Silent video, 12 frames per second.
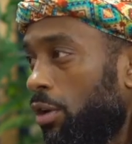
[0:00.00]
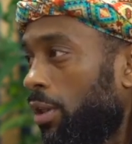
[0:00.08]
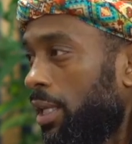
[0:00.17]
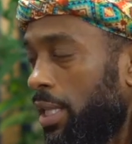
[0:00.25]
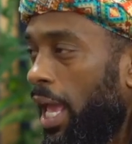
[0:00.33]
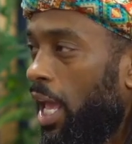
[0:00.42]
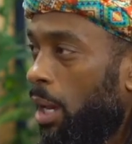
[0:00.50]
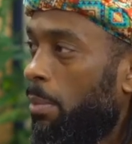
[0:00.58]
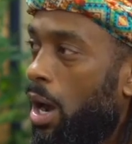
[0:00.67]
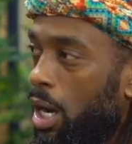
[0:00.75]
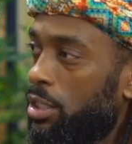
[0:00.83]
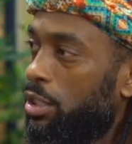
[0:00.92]
So the
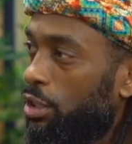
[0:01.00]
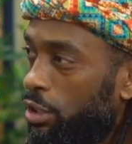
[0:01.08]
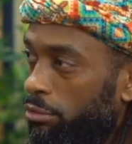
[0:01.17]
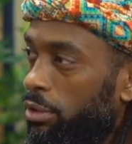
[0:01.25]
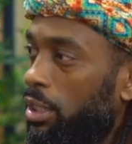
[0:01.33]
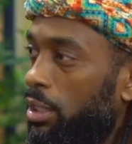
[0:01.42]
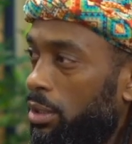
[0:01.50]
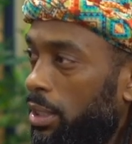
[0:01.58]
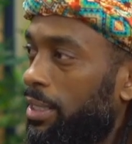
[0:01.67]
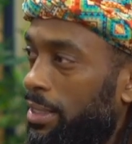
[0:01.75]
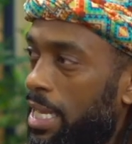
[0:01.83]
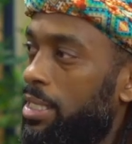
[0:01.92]
ham hocks and the greens,
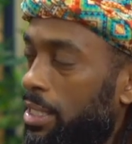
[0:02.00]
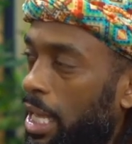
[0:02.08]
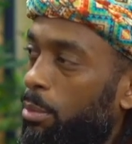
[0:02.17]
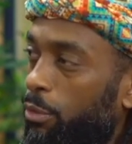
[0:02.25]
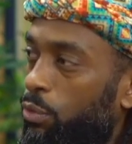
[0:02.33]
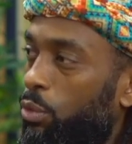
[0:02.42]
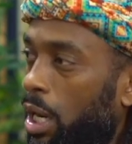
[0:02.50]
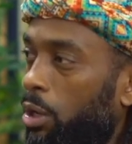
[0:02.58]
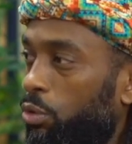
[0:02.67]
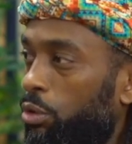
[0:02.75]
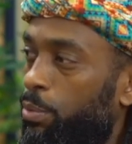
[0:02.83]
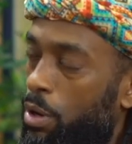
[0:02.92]
that's the type of food I
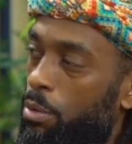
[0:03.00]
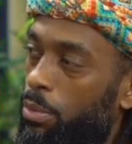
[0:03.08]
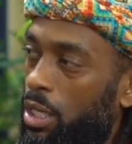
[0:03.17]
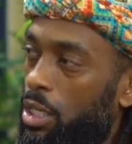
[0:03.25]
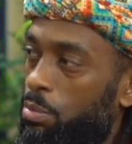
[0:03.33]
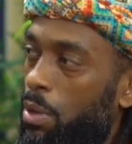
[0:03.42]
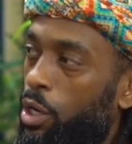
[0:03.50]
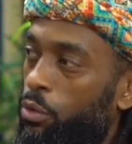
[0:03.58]
grew up on because my